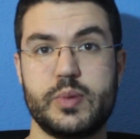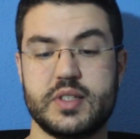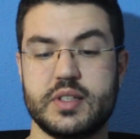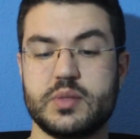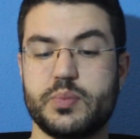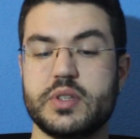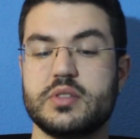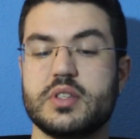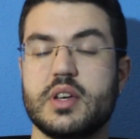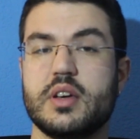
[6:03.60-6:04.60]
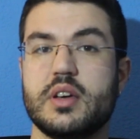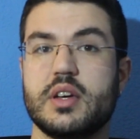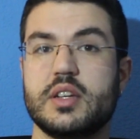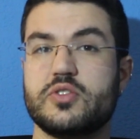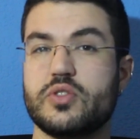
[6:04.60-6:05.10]
participant,
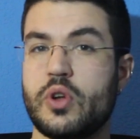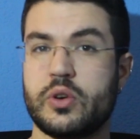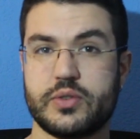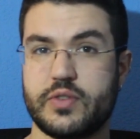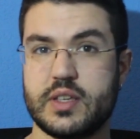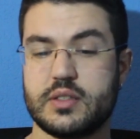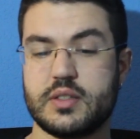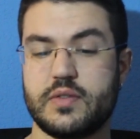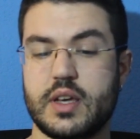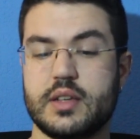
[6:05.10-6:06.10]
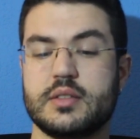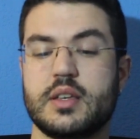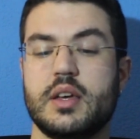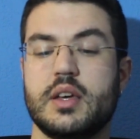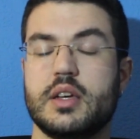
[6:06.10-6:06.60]
it's not
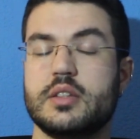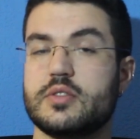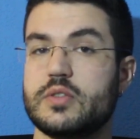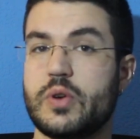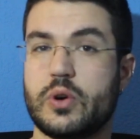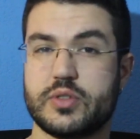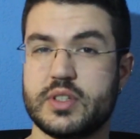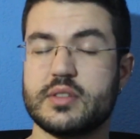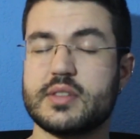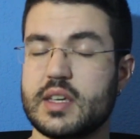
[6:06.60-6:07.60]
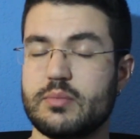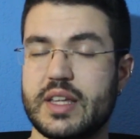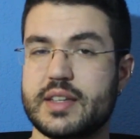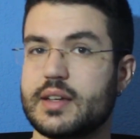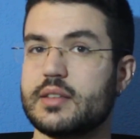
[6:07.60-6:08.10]
face-to-face, it's not in the same
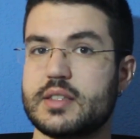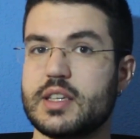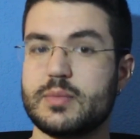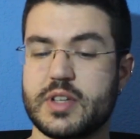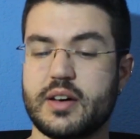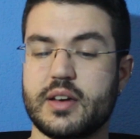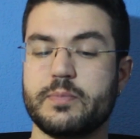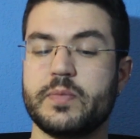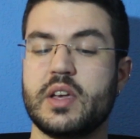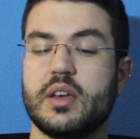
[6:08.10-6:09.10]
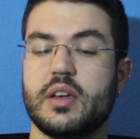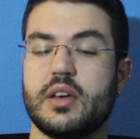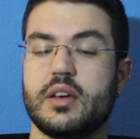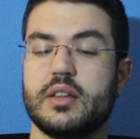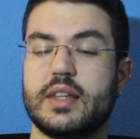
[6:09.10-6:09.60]
place at the same time,
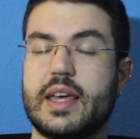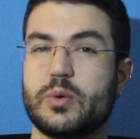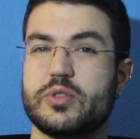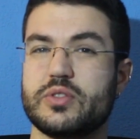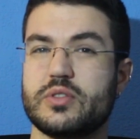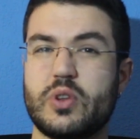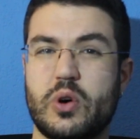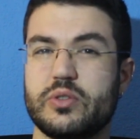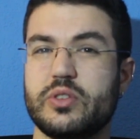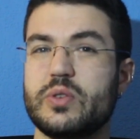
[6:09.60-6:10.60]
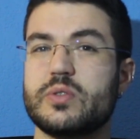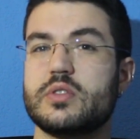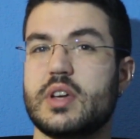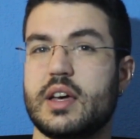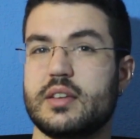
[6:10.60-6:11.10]
language is not
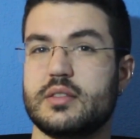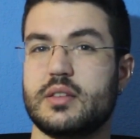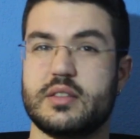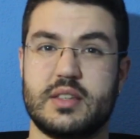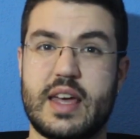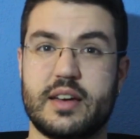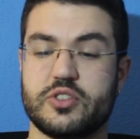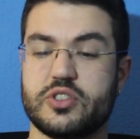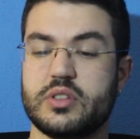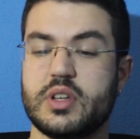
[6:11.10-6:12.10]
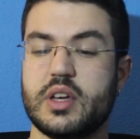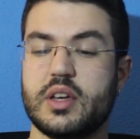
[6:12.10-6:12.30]
used as an action,